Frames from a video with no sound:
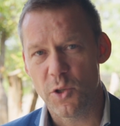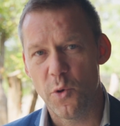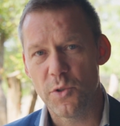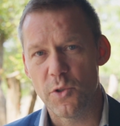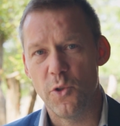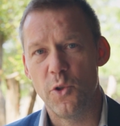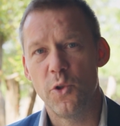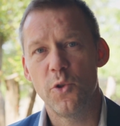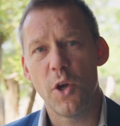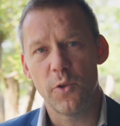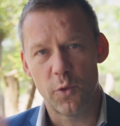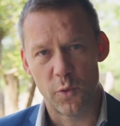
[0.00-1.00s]
chosen
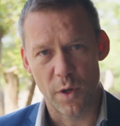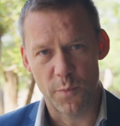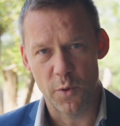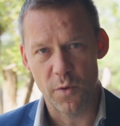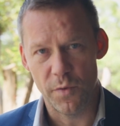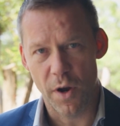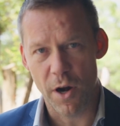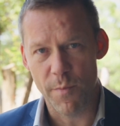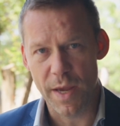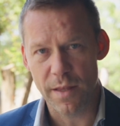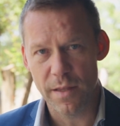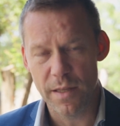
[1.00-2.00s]
not to approve DARA
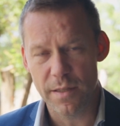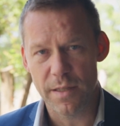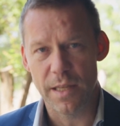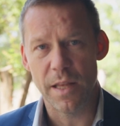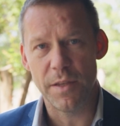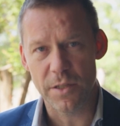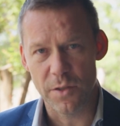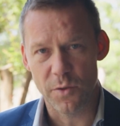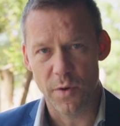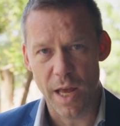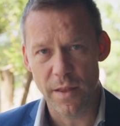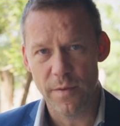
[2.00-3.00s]
maintenance in addition
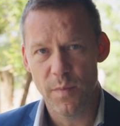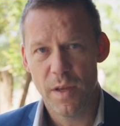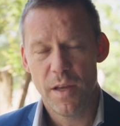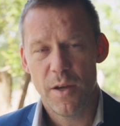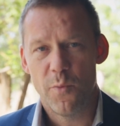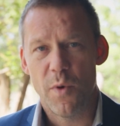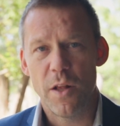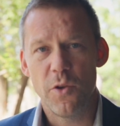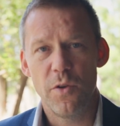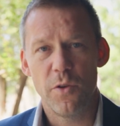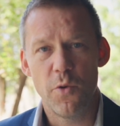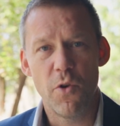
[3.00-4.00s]
to LEN, while
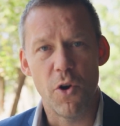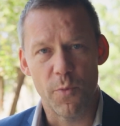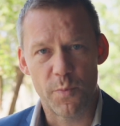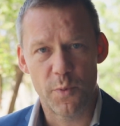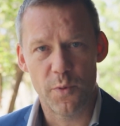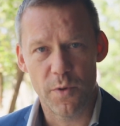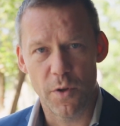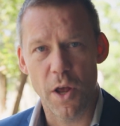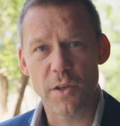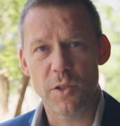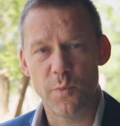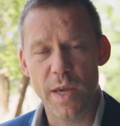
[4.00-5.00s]
U Europe
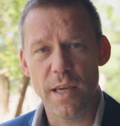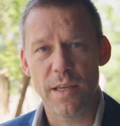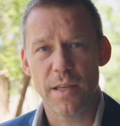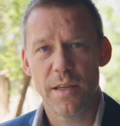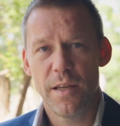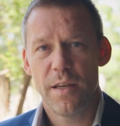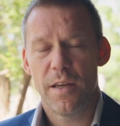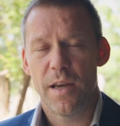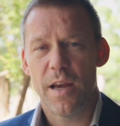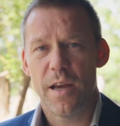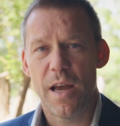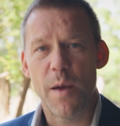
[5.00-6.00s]
last week
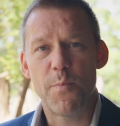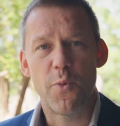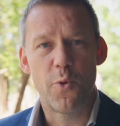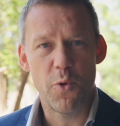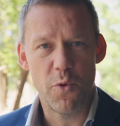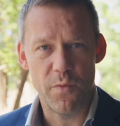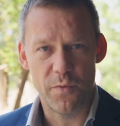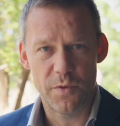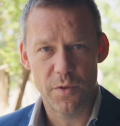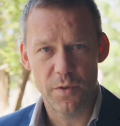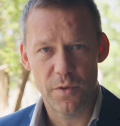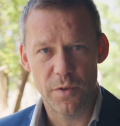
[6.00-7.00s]
uh,
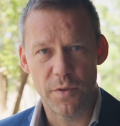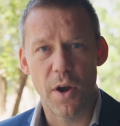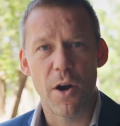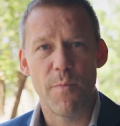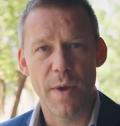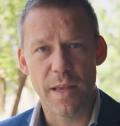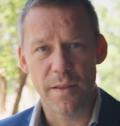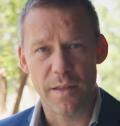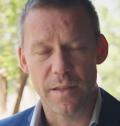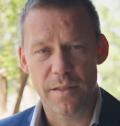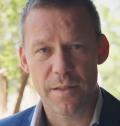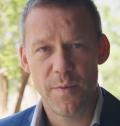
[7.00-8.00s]
approved DARA
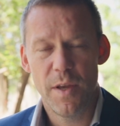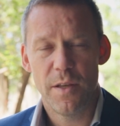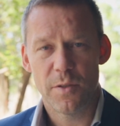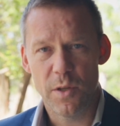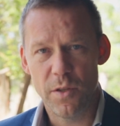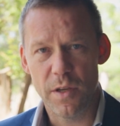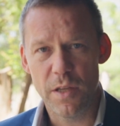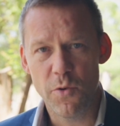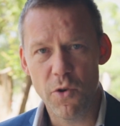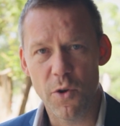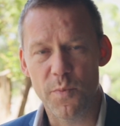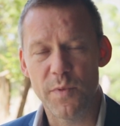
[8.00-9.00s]
maintenance. So in, in,
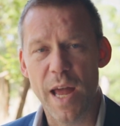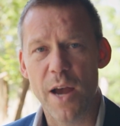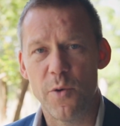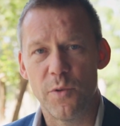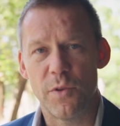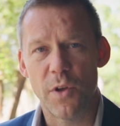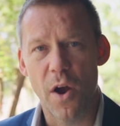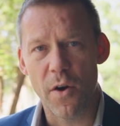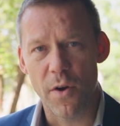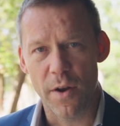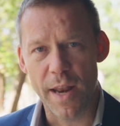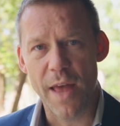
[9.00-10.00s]
Europe now,
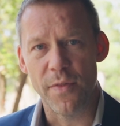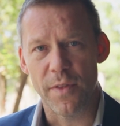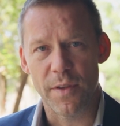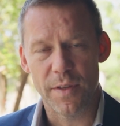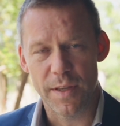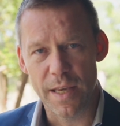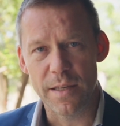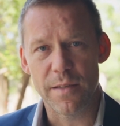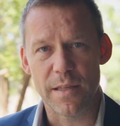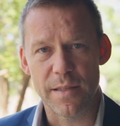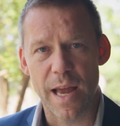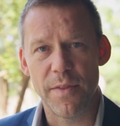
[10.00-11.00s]
DARA LEN is
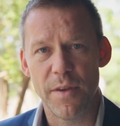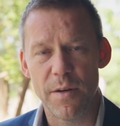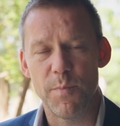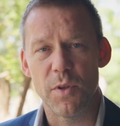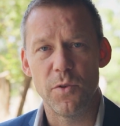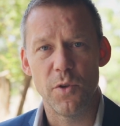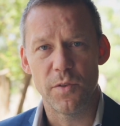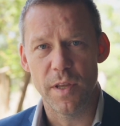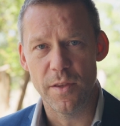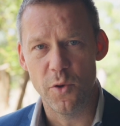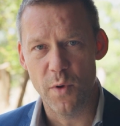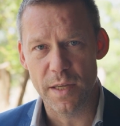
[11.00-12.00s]
the standard, but not
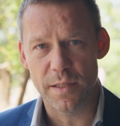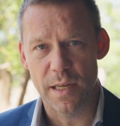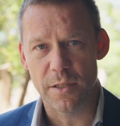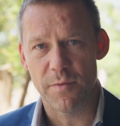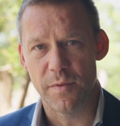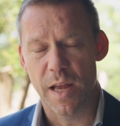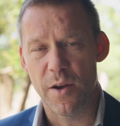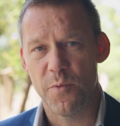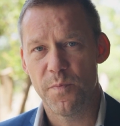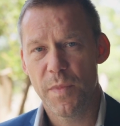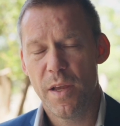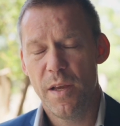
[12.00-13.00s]
in the US as of now.